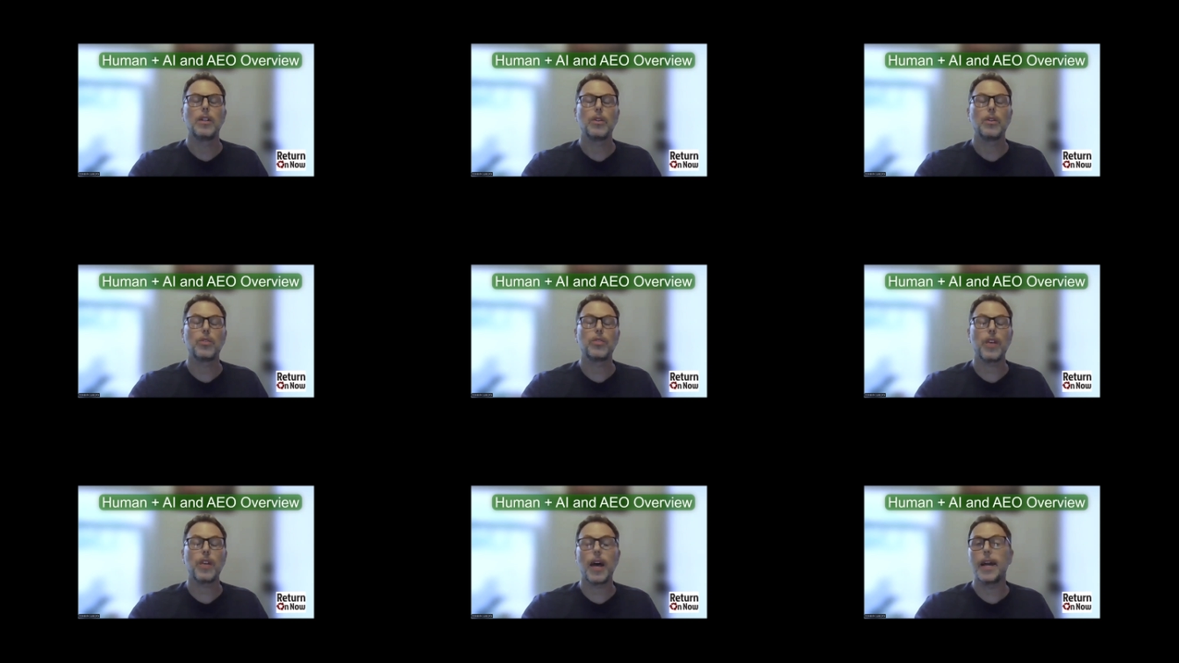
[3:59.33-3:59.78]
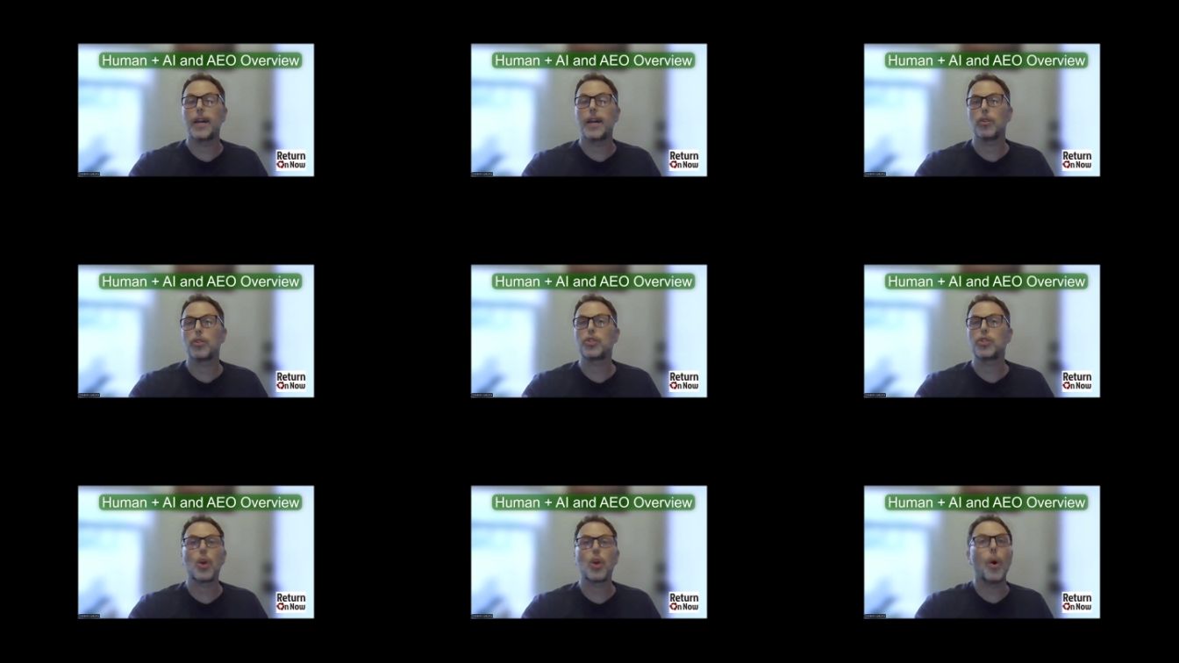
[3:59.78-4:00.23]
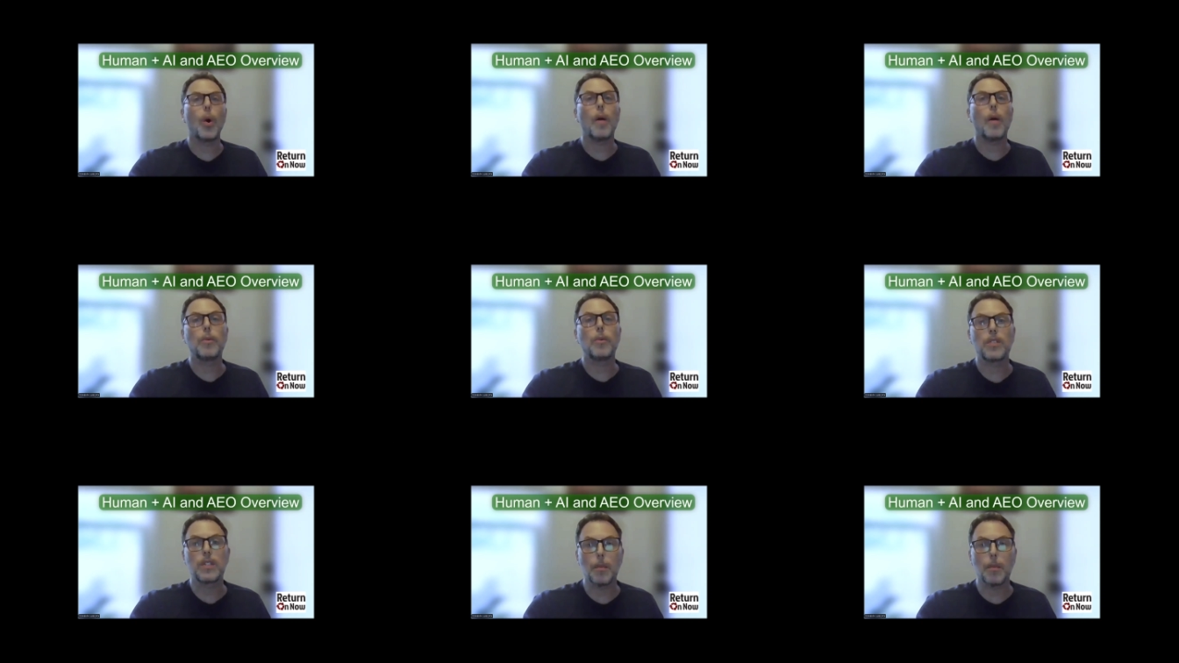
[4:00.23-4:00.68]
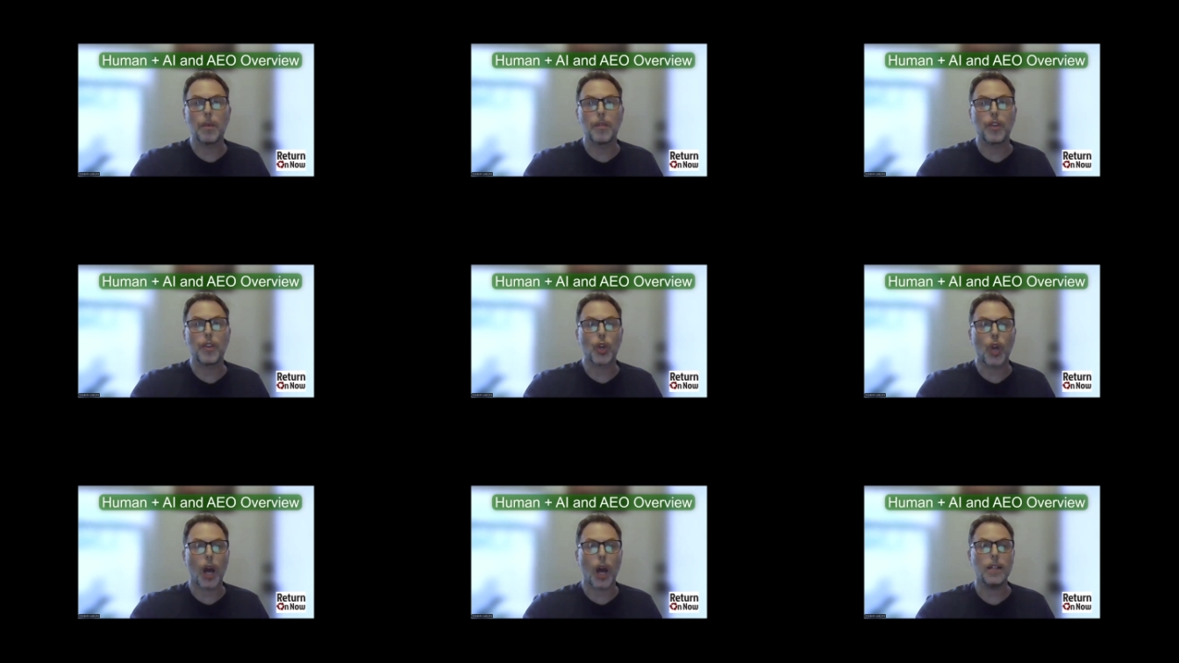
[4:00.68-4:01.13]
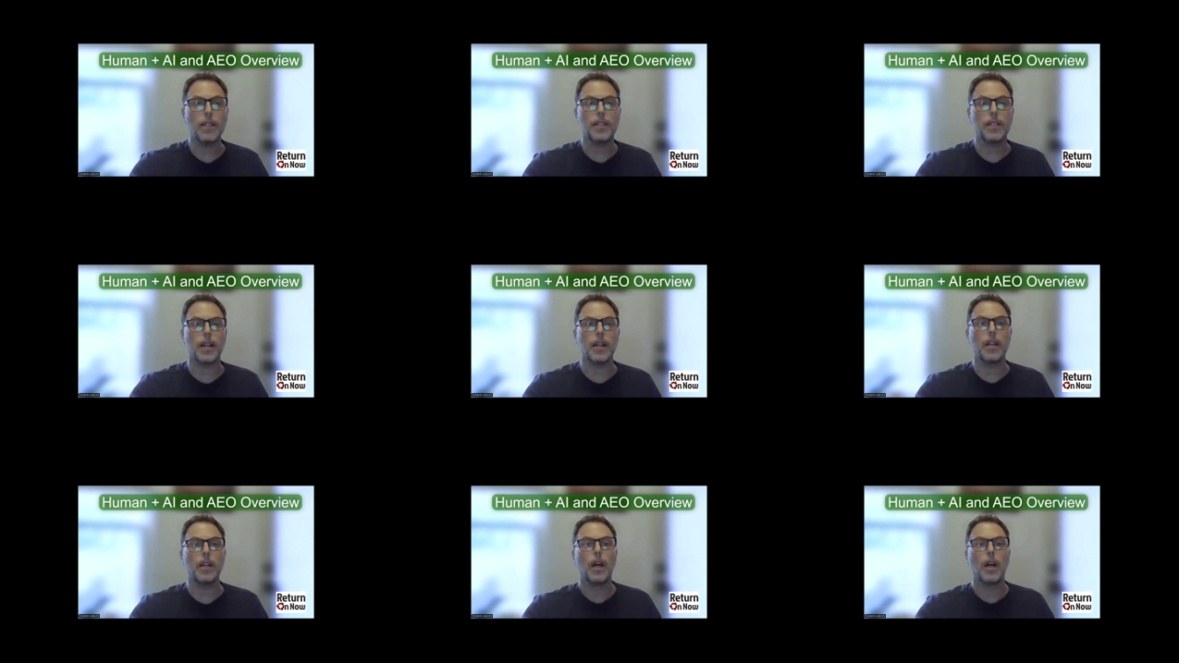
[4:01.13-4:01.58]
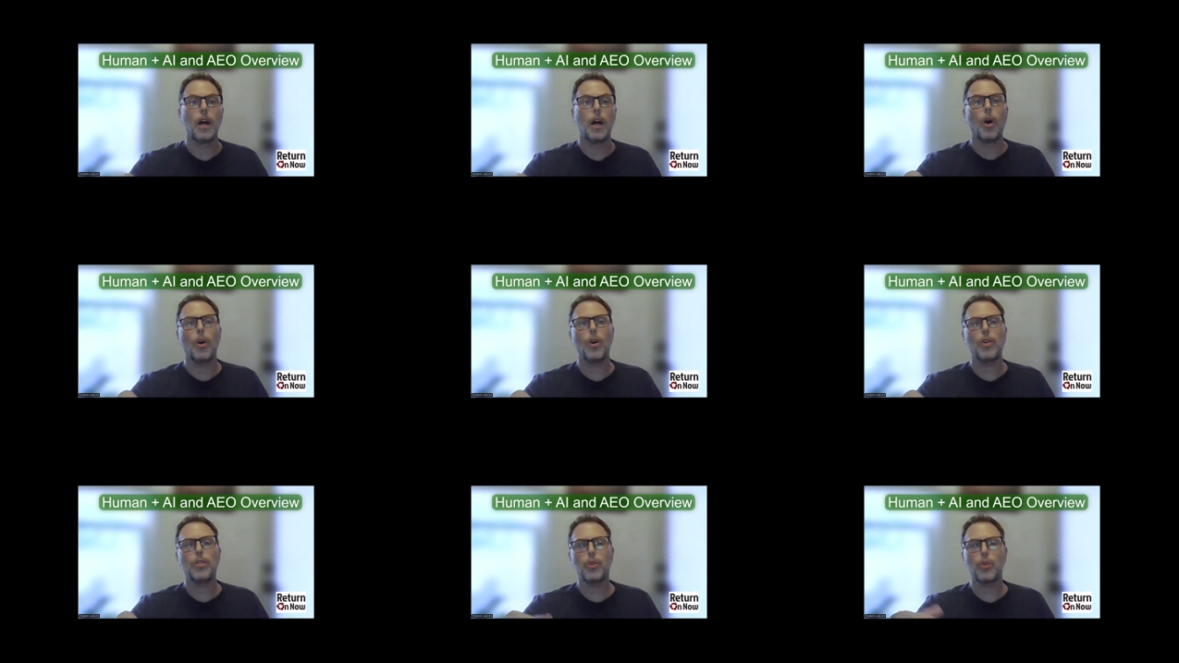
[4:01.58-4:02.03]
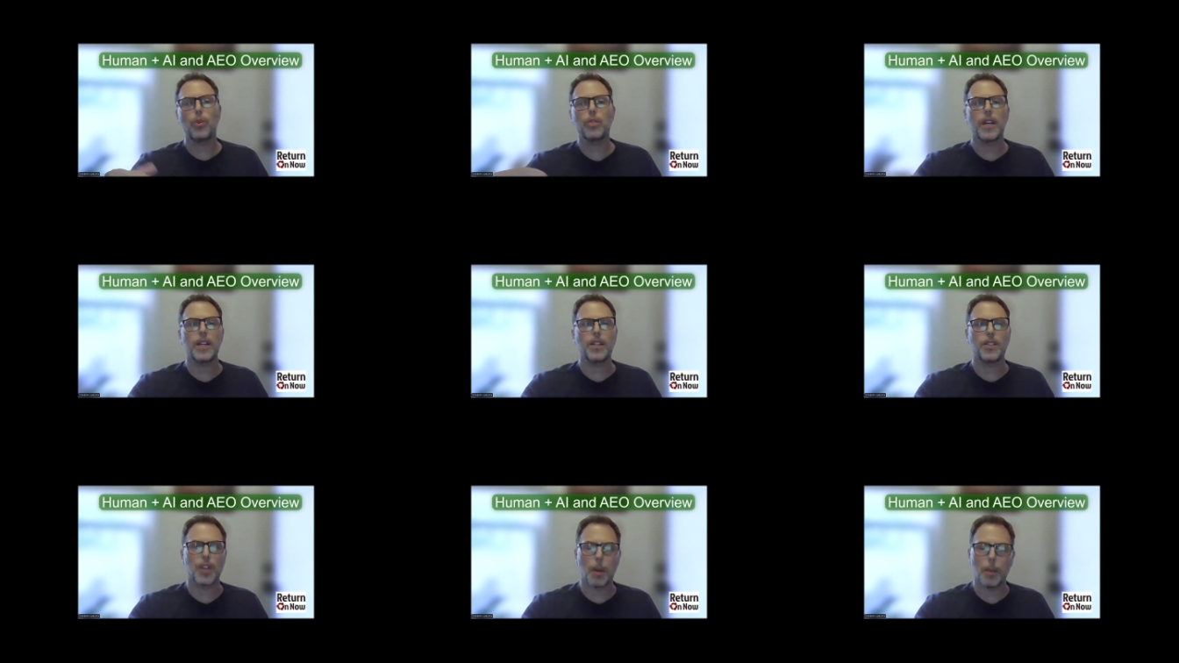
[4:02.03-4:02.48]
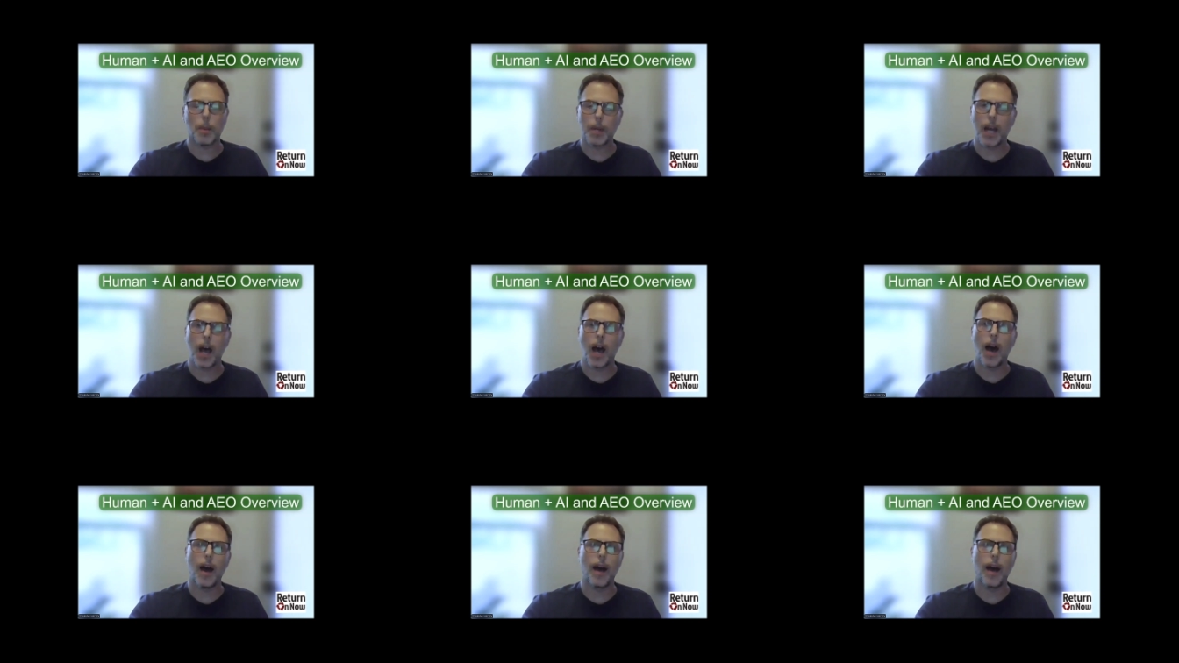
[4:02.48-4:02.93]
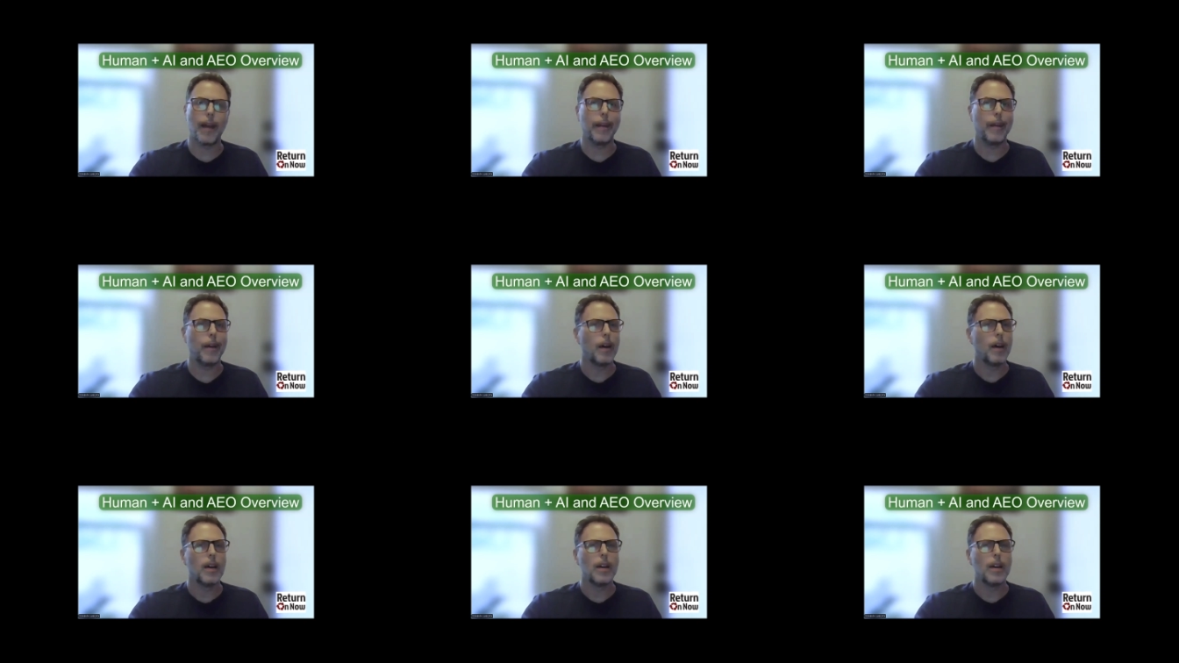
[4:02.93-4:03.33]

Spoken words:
your site or show up with some of your content on tools like Gemini,